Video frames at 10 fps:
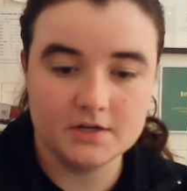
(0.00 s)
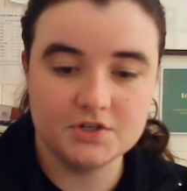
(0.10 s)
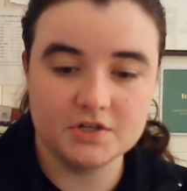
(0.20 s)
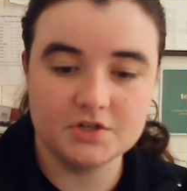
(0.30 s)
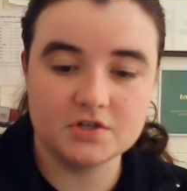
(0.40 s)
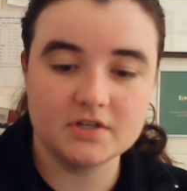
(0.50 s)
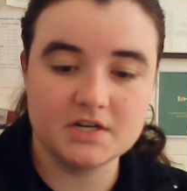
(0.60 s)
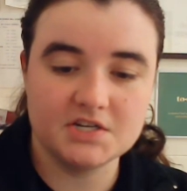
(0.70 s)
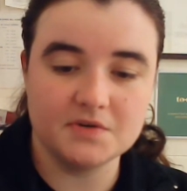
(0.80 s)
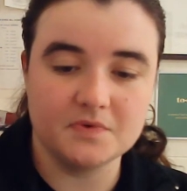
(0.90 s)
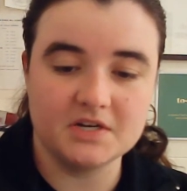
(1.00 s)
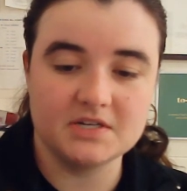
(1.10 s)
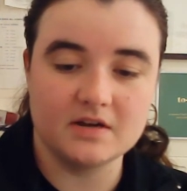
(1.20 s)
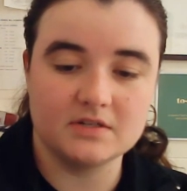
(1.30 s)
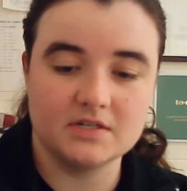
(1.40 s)
Gingerly, she
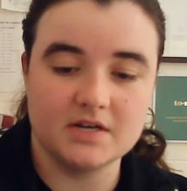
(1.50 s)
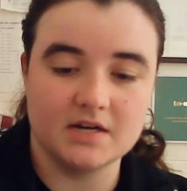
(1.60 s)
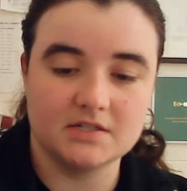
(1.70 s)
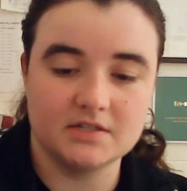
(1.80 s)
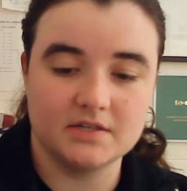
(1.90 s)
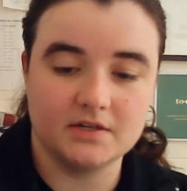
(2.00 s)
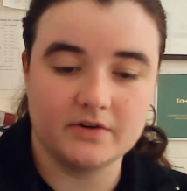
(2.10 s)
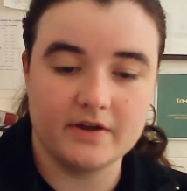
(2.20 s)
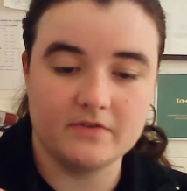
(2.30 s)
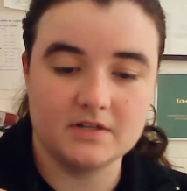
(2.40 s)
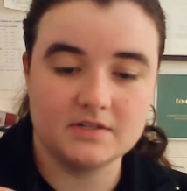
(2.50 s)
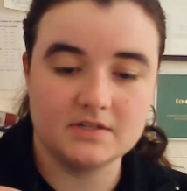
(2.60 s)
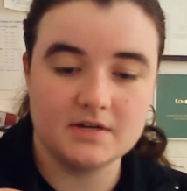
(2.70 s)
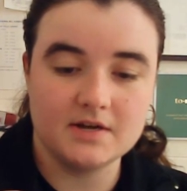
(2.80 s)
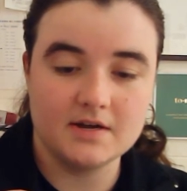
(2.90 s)
reached out to touch the engravings.
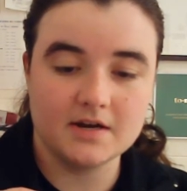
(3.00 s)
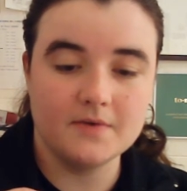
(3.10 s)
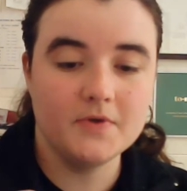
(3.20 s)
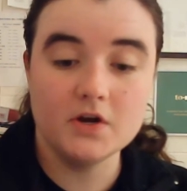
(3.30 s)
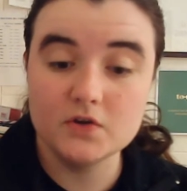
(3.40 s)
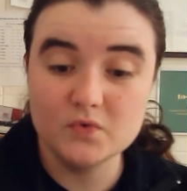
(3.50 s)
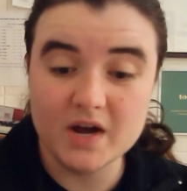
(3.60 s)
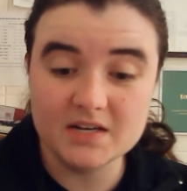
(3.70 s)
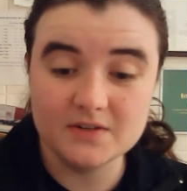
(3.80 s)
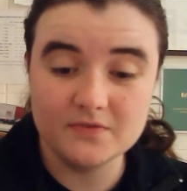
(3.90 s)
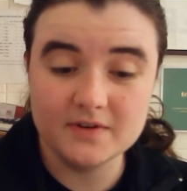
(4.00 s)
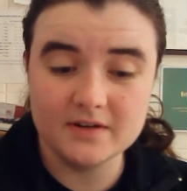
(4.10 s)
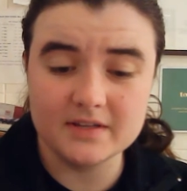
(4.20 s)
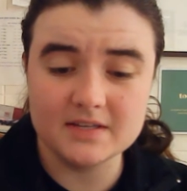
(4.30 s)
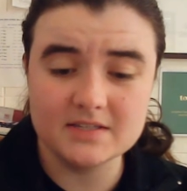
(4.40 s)
"Come here, you've got to
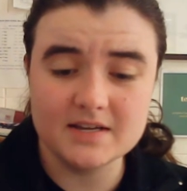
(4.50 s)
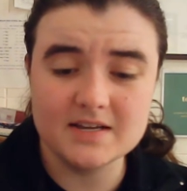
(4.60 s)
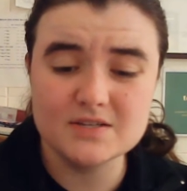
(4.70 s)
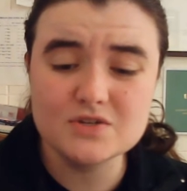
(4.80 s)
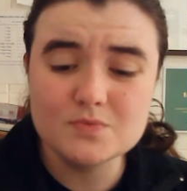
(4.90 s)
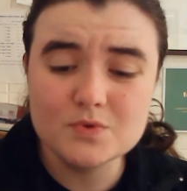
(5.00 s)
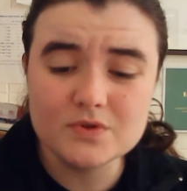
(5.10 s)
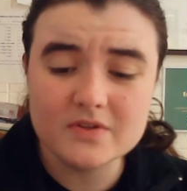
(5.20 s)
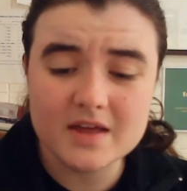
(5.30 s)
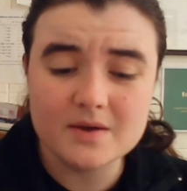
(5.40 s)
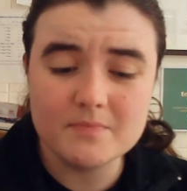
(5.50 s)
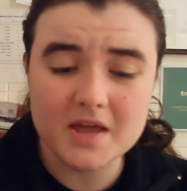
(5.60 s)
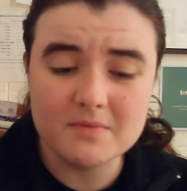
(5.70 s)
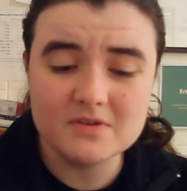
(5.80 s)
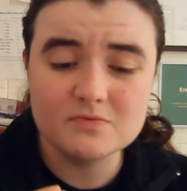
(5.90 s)
feel this. It's smoother than a
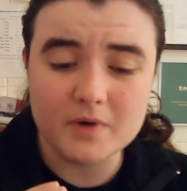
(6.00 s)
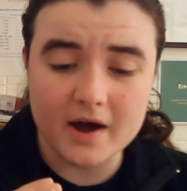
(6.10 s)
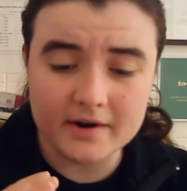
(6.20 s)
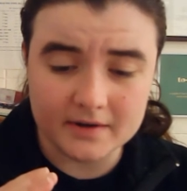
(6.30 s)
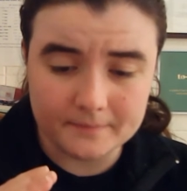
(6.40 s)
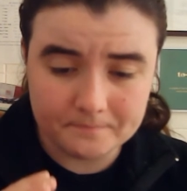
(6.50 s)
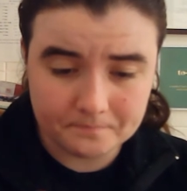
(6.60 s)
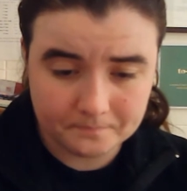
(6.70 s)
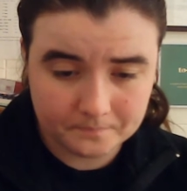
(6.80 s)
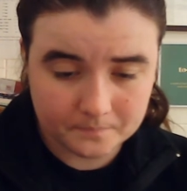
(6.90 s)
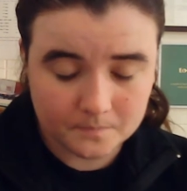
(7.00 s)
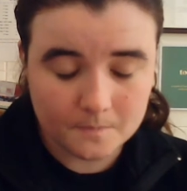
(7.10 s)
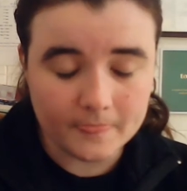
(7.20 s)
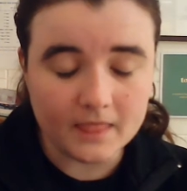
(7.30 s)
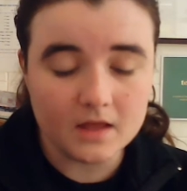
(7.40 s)
baby's bottom."
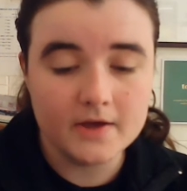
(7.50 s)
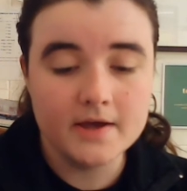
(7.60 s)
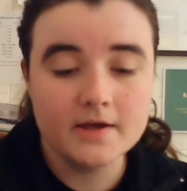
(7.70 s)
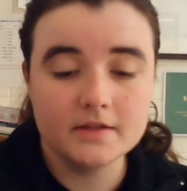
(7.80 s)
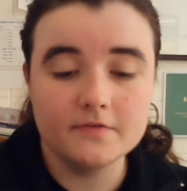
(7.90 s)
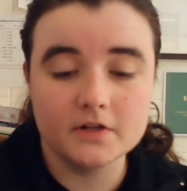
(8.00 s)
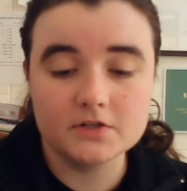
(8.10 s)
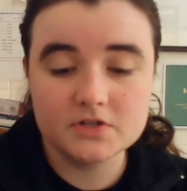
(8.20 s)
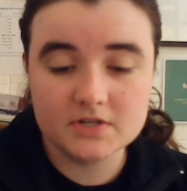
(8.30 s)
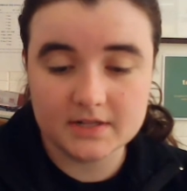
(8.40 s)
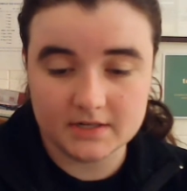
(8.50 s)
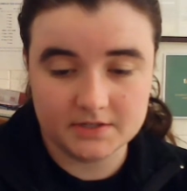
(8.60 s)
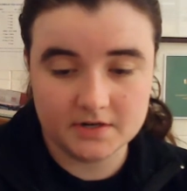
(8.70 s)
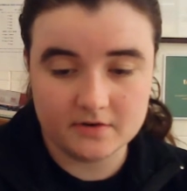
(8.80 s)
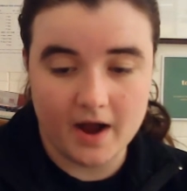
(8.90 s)
The villagers
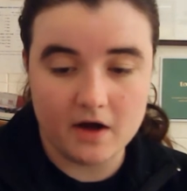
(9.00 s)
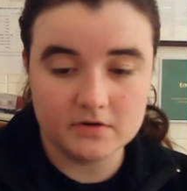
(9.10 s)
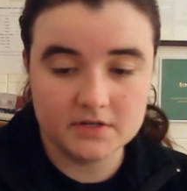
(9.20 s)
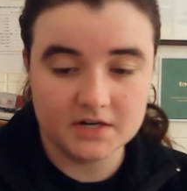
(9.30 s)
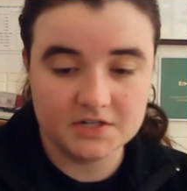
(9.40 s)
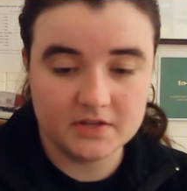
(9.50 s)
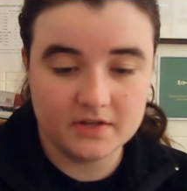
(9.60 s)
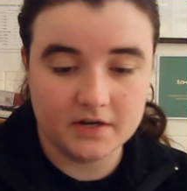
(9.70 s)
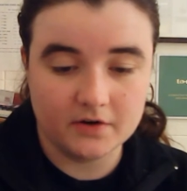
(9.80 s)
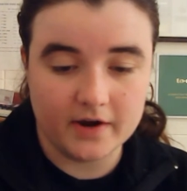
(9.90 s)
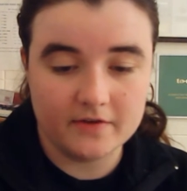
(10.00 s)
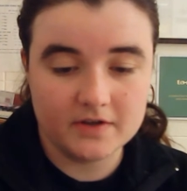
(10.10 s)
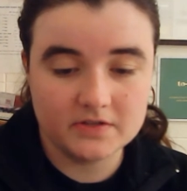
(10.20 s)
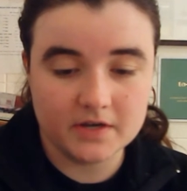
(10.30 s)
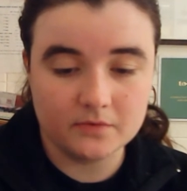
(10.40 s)
clustered around, touching the
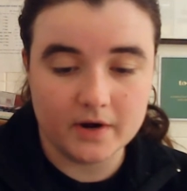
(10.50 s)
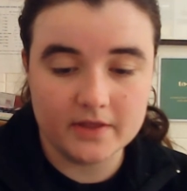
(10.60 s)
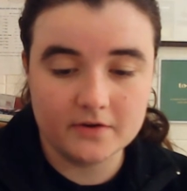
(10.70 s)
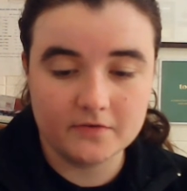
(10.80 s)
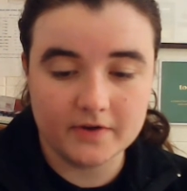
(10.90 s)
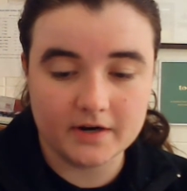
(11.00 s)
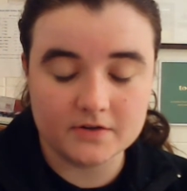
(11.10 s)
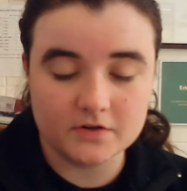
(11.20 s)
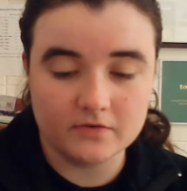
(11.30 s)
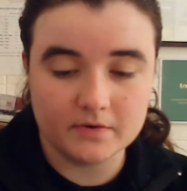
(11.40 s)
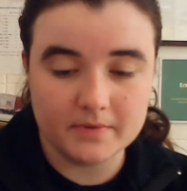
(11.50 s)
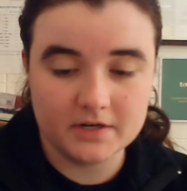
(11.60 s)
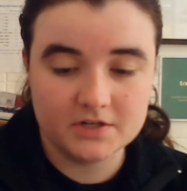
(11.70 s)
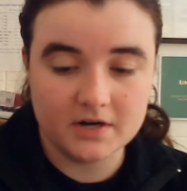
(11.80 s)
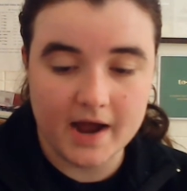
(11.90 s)
engravings and running their fingers over
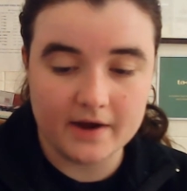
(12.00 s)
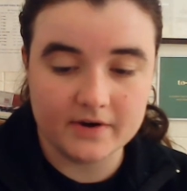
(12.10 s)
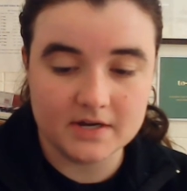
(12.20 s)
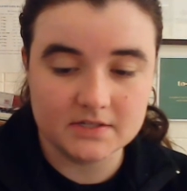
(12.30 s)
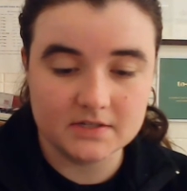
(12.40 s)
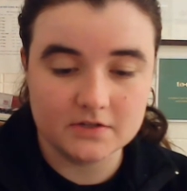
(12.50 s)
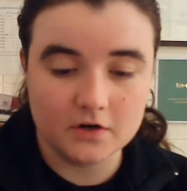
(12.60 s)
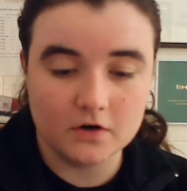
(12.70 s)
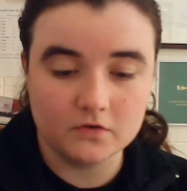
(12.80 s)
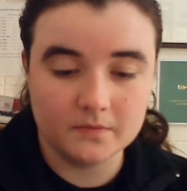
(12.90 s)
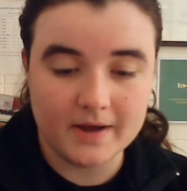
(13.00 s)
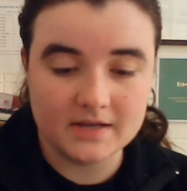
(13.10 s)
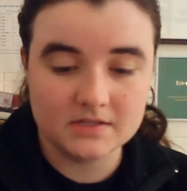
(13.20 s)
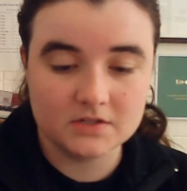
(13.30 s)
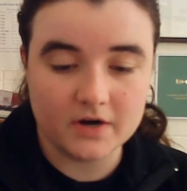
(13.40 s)
miniature high-rises,
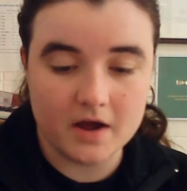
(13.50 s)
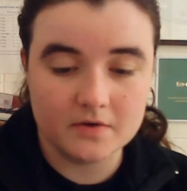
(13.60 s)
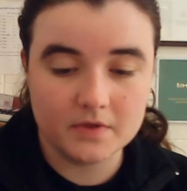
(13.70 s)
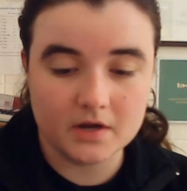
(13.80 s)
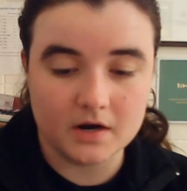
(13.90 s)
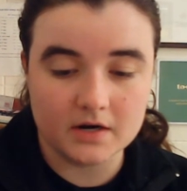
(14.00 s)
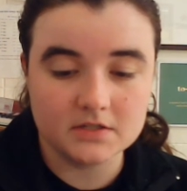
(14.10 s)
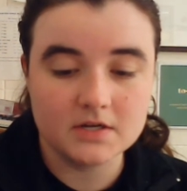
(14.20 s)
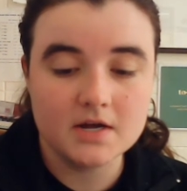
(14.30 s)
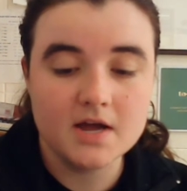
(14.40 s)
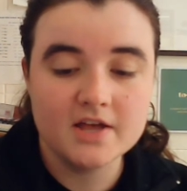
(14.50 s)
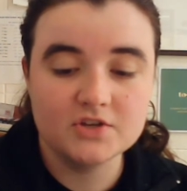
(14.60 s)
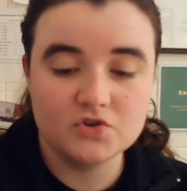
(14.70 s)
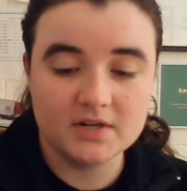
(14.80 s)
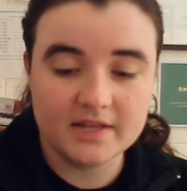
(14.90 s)
overpasses crowded with cars,
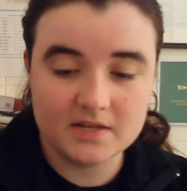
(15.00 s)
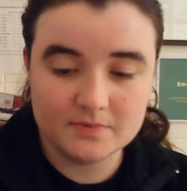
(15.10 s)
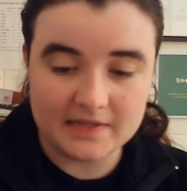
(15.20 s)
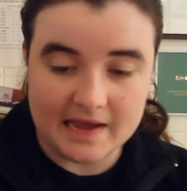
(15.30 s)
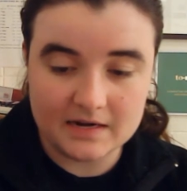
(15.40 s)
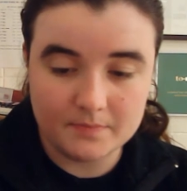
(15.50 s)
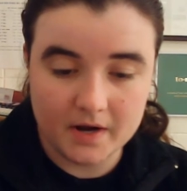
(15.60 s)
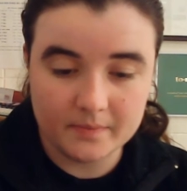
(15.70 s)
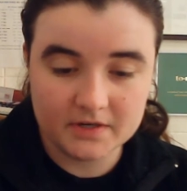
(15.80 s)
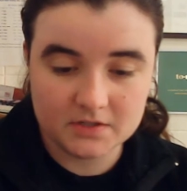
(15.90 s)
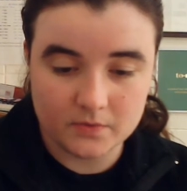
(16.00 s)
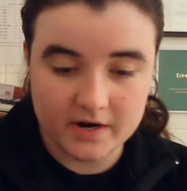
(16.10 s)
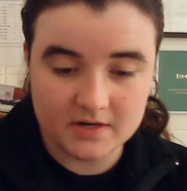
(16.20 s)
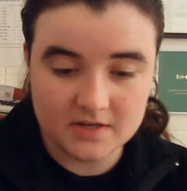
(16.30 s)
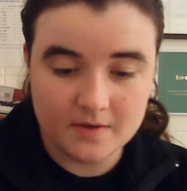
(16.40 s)
street lamps lining public
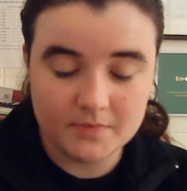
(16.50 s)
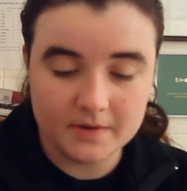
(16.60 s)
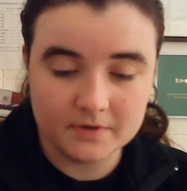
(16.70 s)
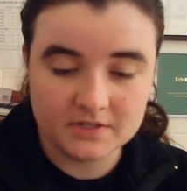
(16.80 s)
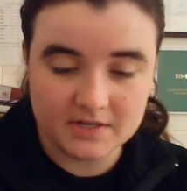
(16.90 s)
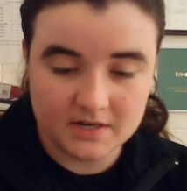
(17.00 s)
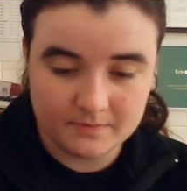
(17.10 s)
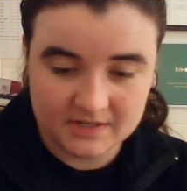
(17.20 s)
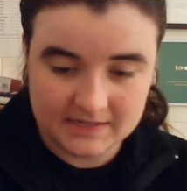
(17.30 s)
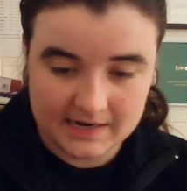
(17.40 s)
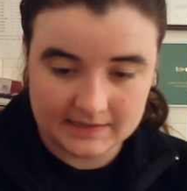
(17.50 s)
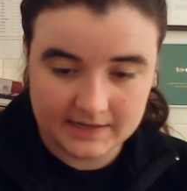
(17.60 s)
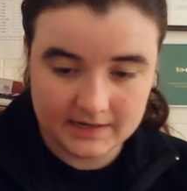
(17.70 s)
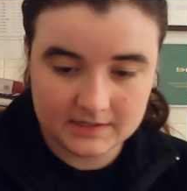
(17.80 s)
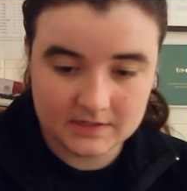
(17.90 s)
squares, and people sitting beside
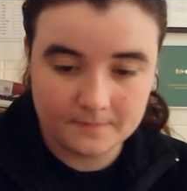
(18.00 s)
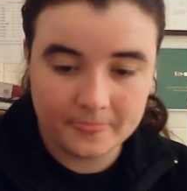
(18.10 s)
lakes.